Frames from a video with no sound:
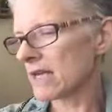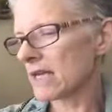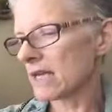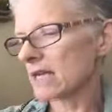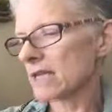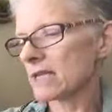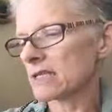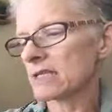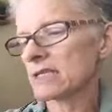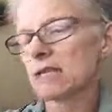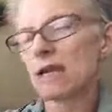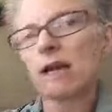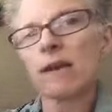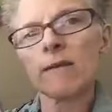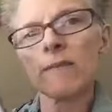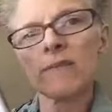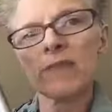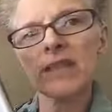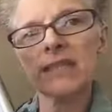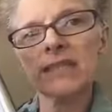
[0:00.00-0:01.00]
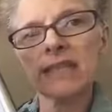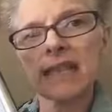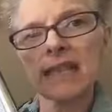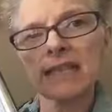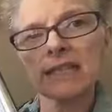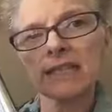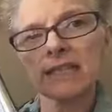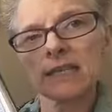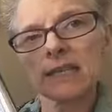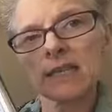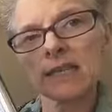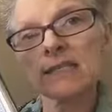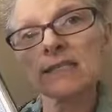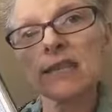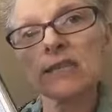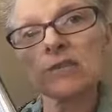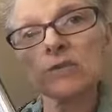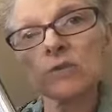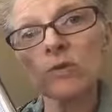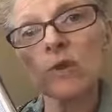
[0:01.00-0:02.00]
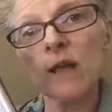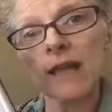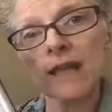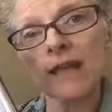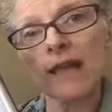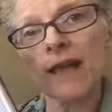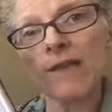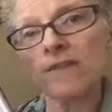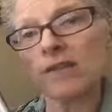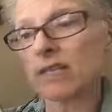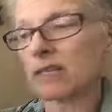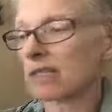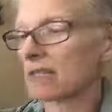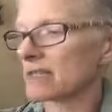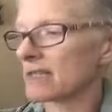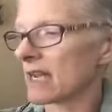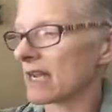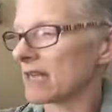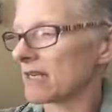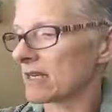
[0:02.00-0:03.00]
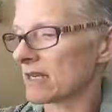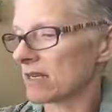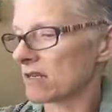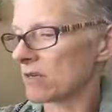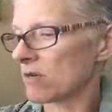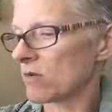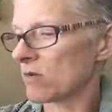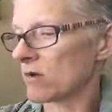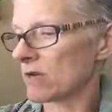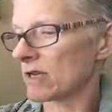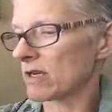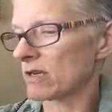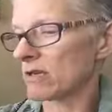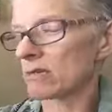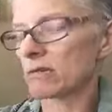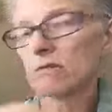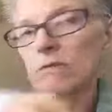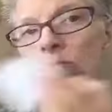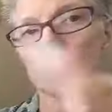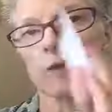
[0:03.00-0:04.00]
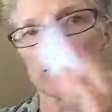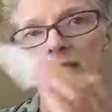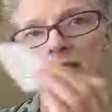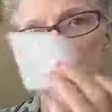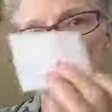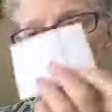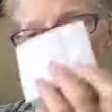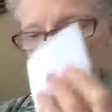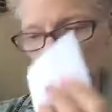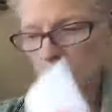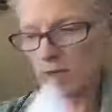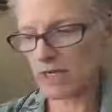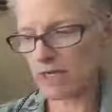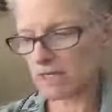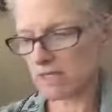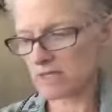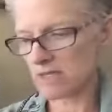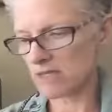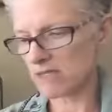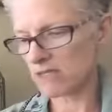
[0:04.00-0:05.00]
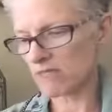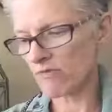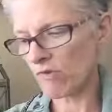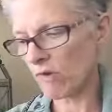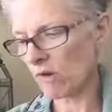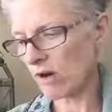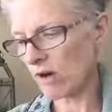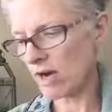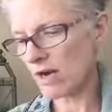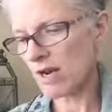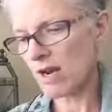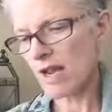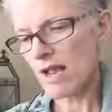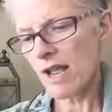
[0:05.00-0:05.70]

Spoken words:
is the date, because I do like having the date and knowing what day of the week this is for.